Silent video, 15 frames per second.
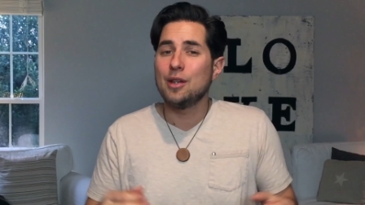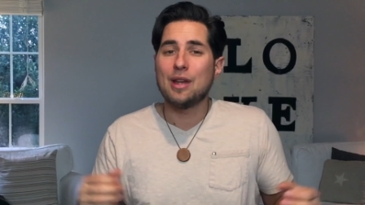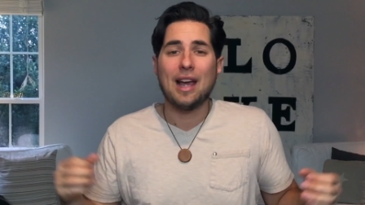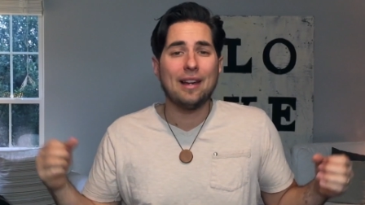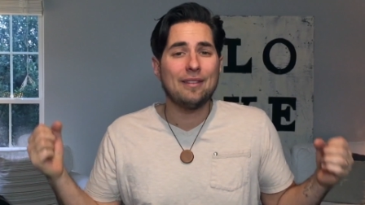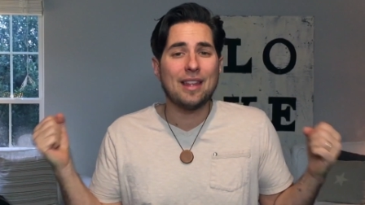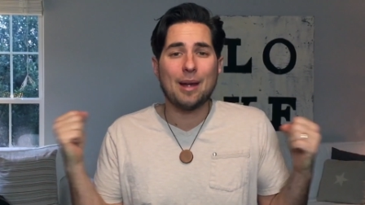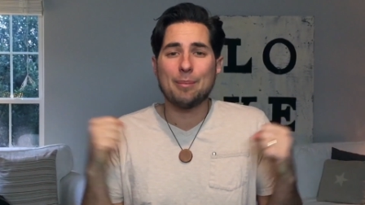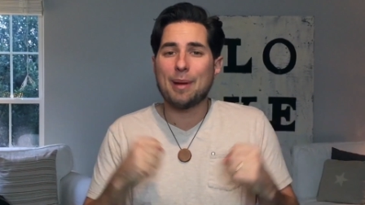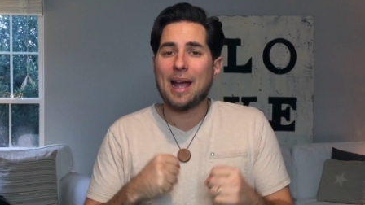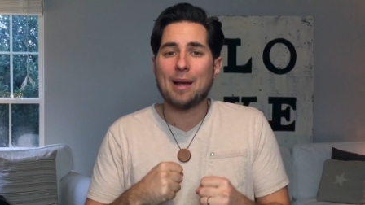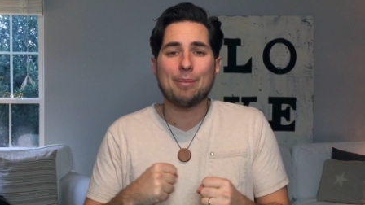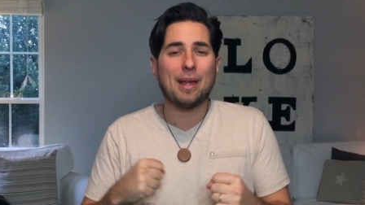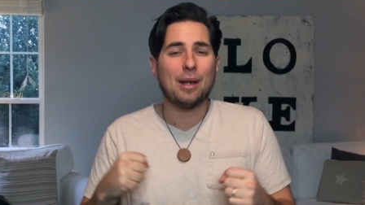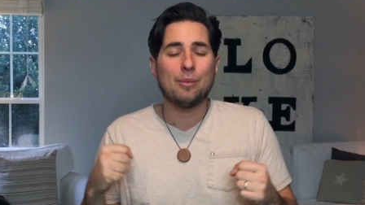You have that
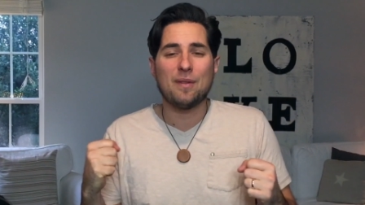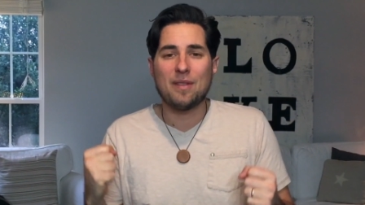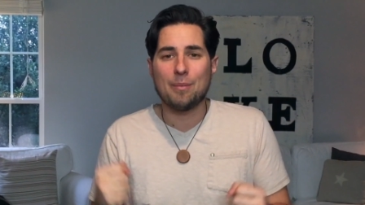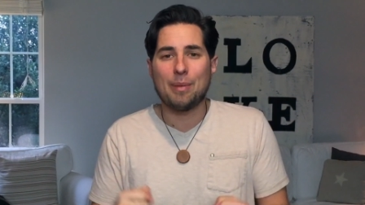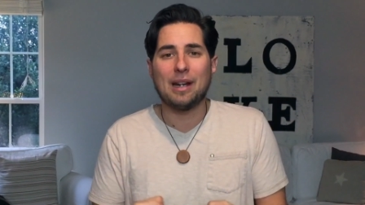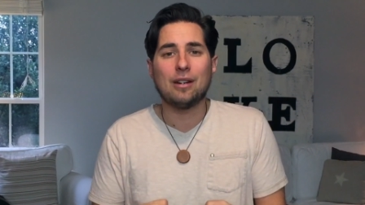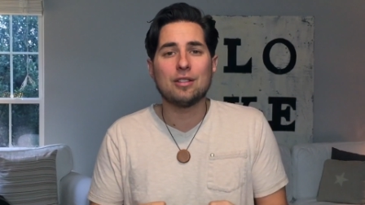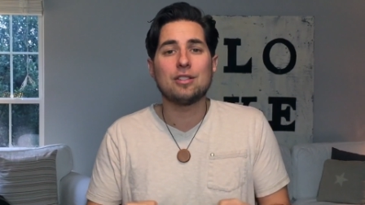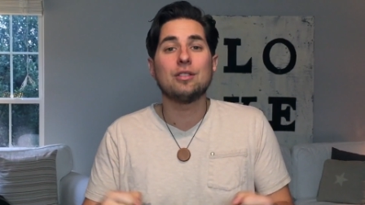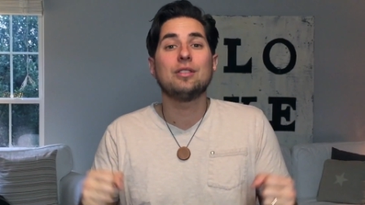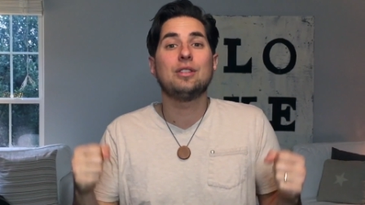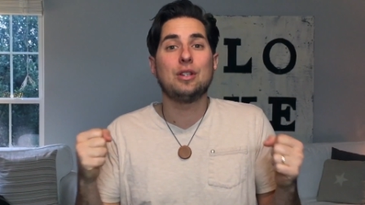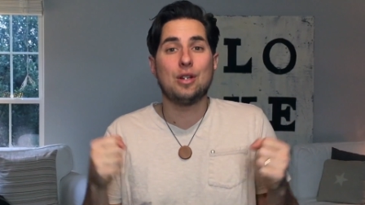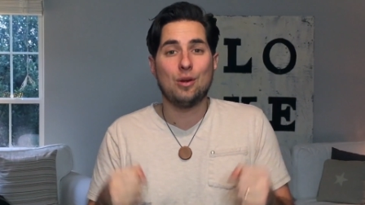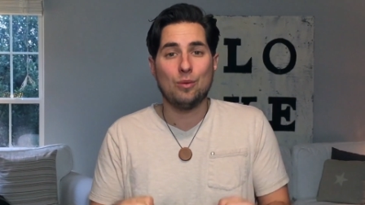backpack with the
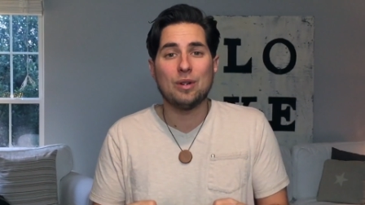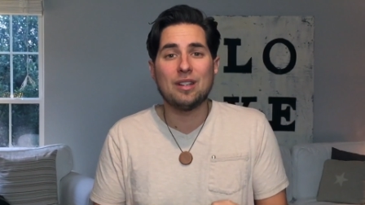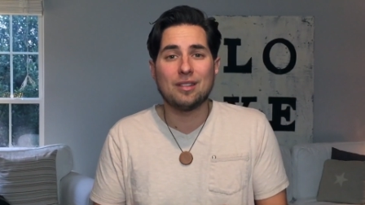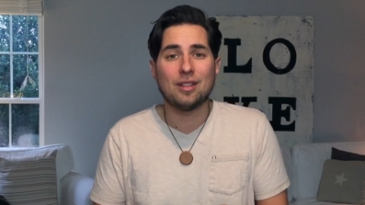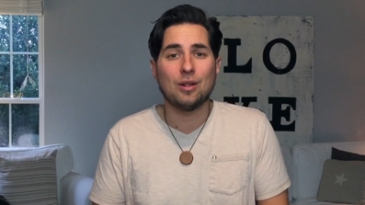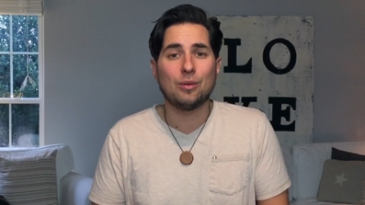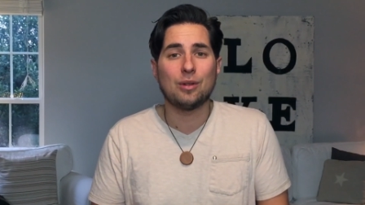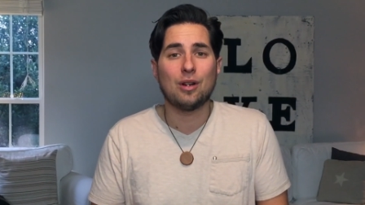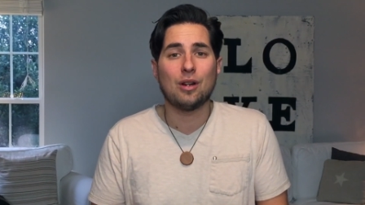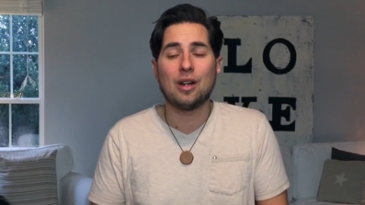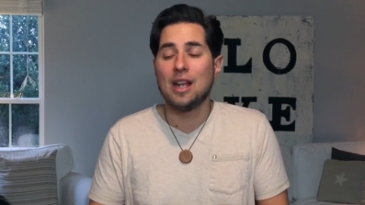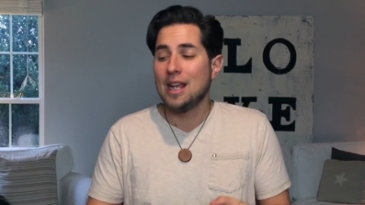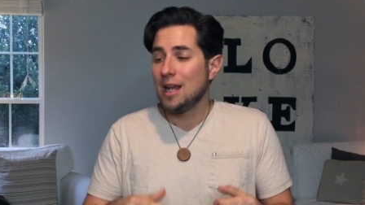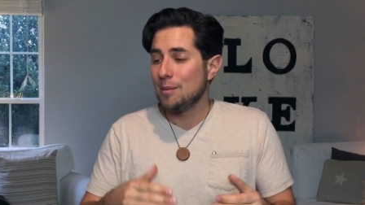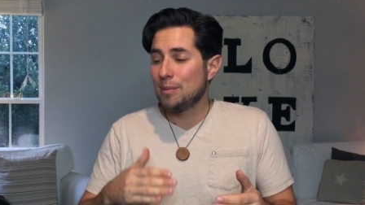parachute, you know what is going on,